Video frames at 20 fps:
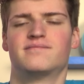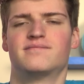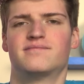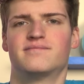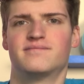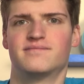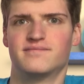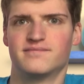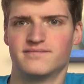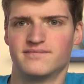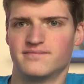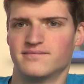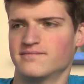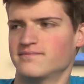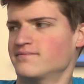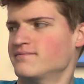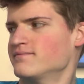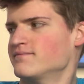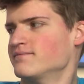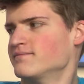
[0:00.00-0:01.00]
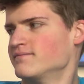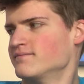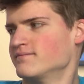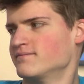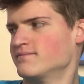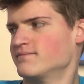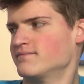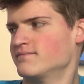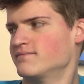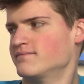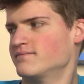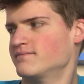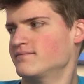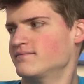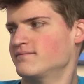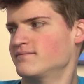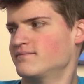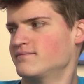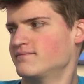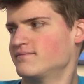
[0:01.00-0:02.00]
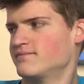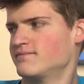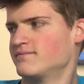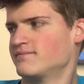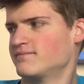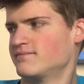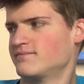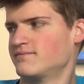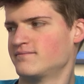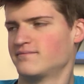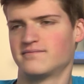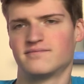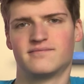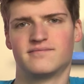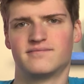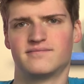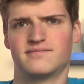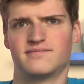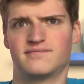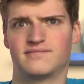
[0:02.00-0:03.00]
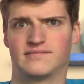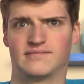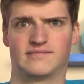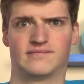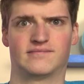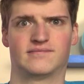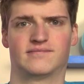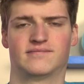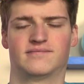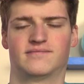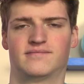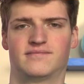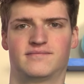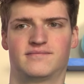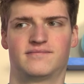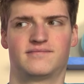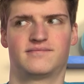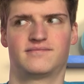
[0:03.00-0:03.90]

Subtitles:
[no speech]